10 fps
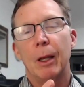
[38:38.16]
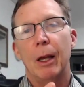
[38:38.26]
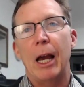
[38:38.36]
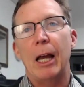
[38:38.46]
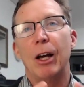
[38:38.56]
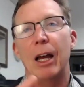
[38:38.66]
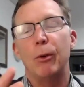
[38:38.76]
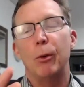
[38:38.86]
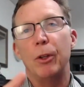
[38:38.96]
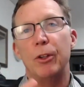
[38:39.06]
and I have it
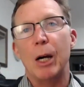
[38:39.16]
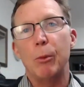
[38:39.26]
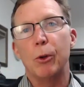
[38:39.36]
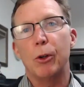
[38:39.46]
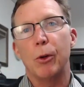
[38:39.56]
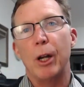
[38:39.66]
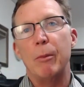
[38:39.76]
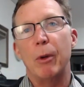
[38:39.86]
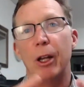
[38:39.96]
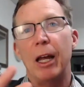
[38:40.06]
with double cream,
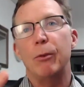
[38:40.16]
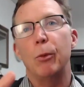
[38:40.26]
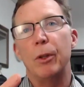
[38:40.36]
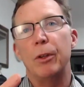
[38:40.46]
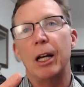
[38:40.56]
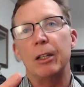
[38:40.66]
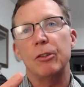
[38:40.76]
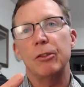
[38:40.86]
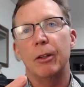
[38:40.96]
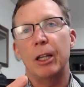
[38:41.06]
and I have it with nuts.
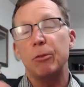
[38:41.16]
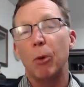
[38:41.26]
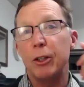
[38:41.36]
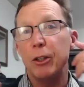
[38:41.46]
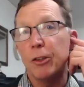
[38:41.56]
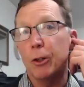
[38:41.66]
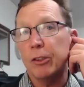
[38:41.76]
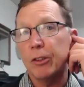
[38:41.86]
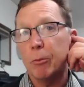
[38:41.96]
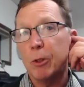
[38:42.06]
That's my dessert
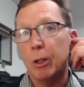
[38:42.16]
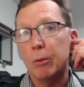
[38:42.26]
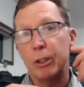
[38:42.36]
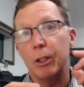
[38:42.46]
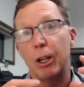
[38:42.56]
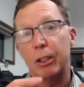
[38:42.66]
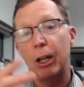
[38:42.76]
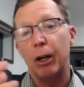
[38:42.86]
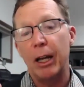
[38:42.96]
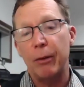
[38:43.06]
sometimes. You know, I
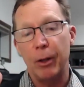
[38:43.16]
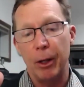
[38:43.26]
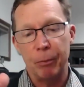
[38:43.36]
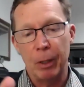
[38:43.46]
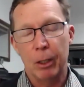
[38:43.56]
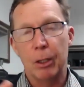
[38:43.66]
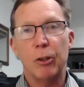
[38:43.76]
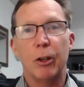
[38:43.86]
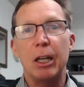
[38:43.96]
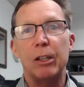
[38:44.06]
have that. So
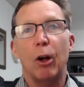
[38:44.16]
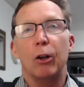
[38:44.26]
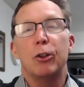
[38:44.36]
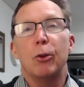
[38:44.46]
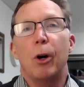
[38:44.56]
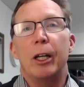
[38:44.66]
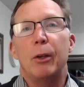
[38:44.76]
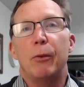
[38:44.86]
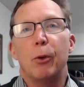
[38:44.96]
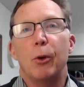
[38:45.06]
yes, do I eat
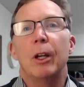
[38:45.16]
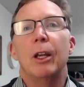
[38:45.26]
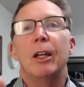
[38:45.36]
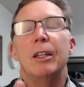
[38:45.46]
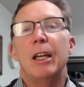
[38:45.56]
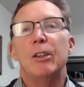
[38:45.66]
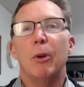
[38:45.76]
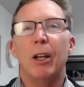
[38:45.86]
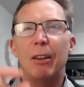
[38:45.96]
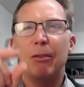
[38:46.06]
fruit? Yes, but I
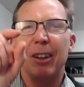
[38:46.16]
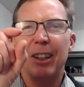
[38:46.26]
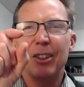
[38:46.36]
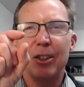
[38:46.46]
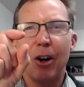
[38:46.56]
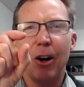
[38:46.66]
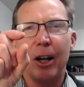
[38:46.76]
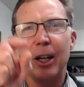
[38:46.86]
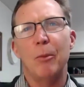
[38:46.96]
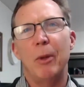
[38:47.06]
have
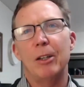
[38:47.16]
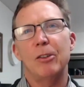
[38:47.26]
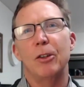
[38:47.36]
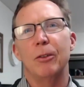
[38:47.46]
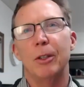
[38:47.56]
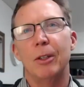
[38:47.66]
tiny amounts of it,